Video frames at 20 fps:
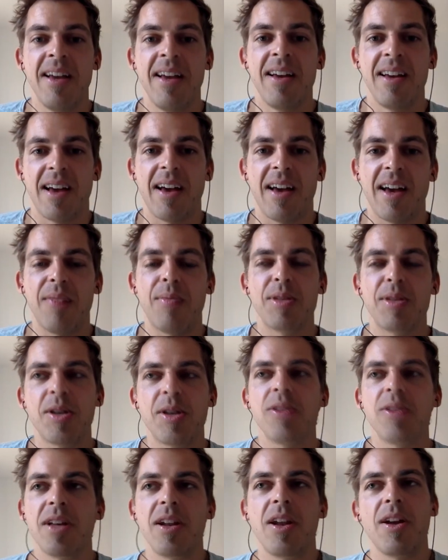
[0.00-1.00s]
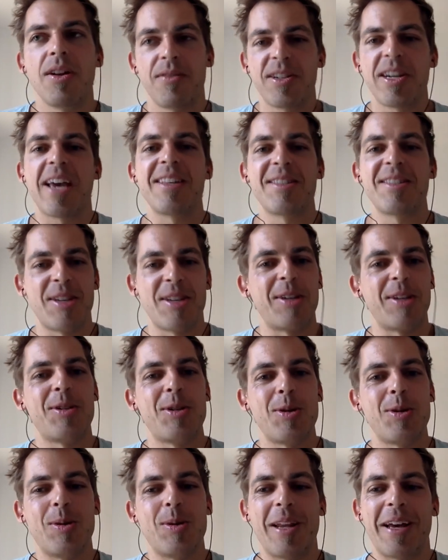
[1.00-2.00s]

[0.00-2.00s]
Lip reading: It was also a lot of testing too.